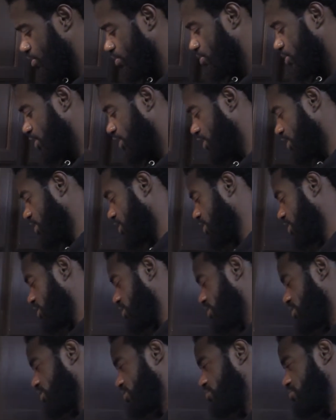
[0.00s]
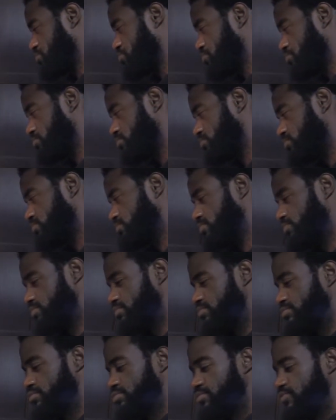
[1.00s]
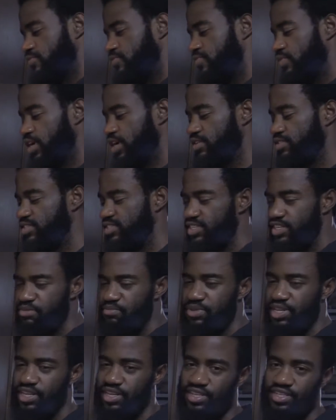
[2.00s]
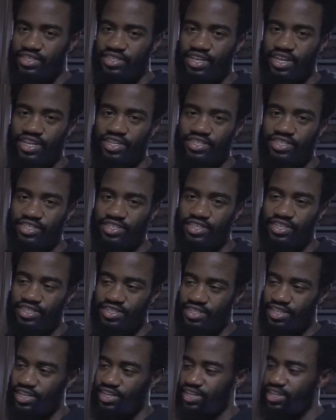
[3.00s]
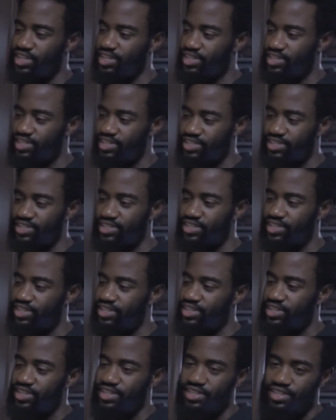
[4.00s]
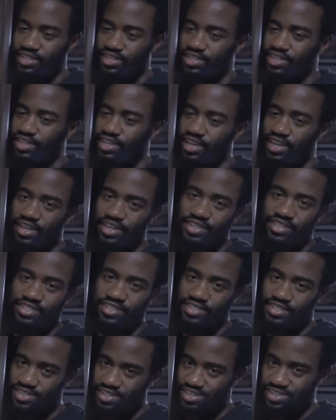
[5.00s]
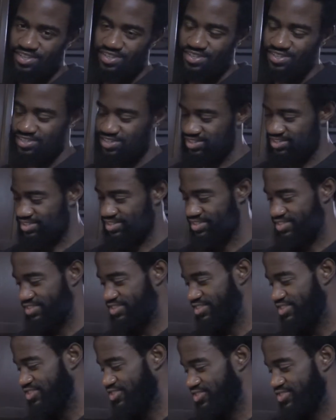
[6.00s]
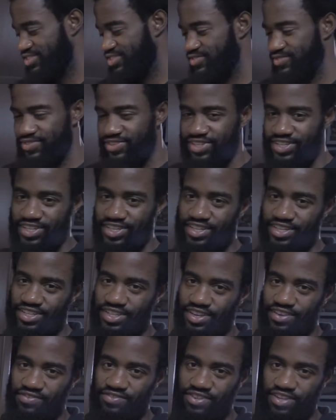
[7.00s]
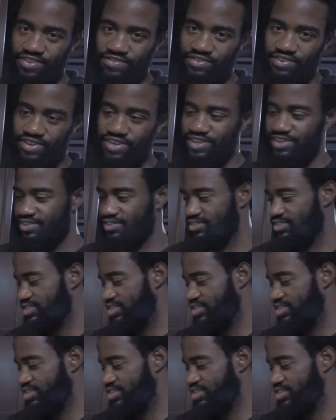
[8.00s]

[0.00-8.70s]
about like 5 to 10 minutes. I suggest like 8 to 10, you know, to really get that flavor out.